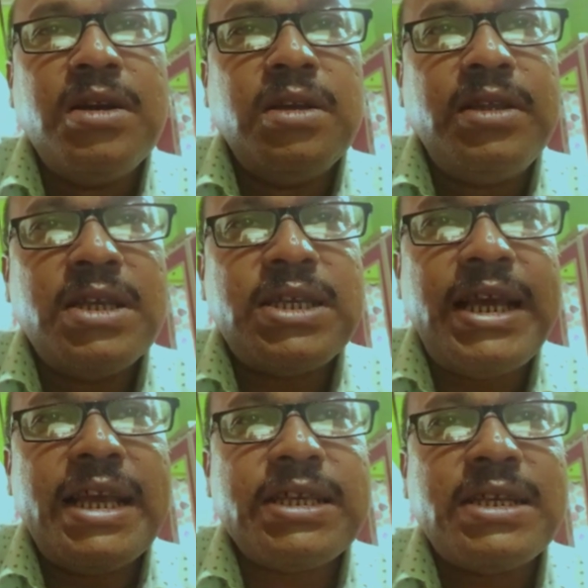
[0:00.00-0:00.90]
This
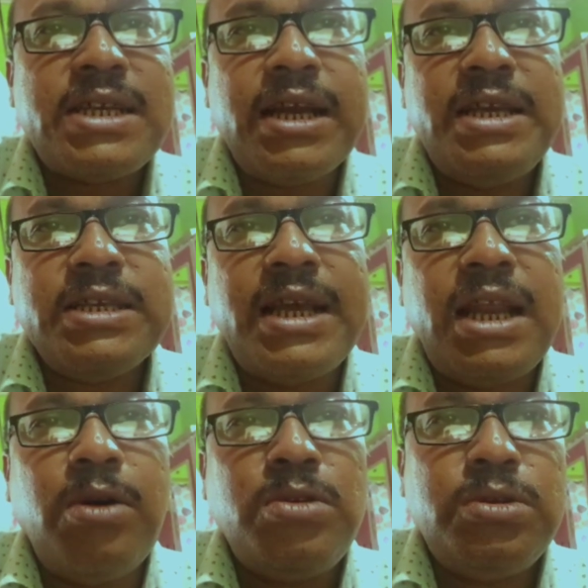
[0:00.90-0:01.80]
ester is
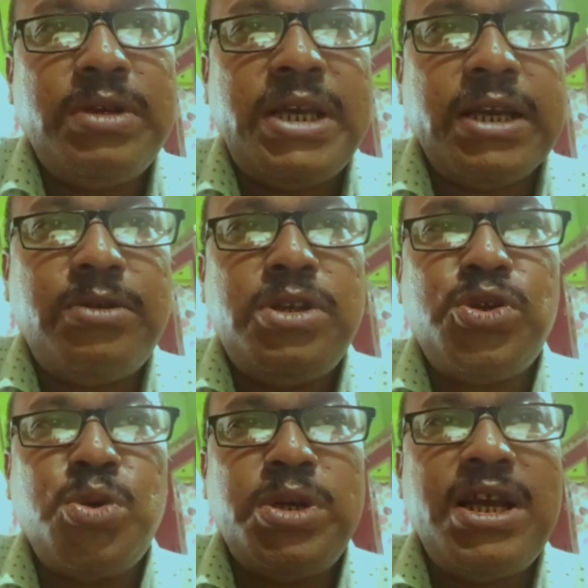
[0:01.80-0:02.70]
allowed to react with
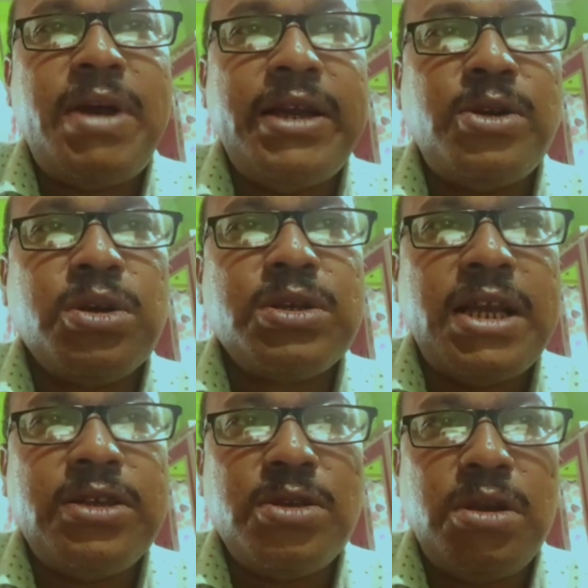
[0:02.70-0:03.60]
sodium
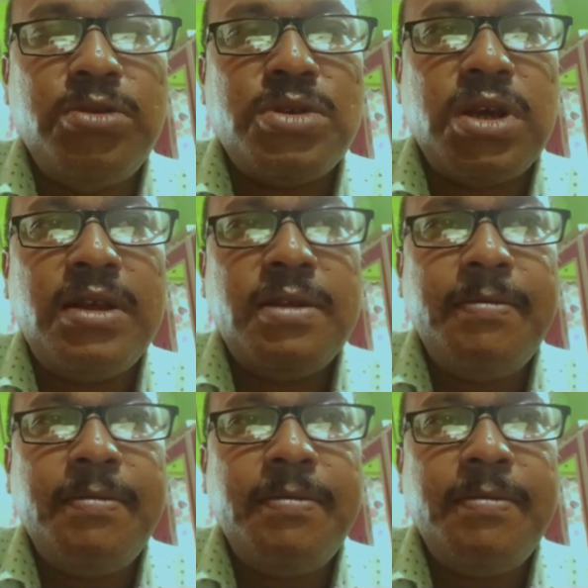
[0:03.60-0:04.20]
hydroxide solution.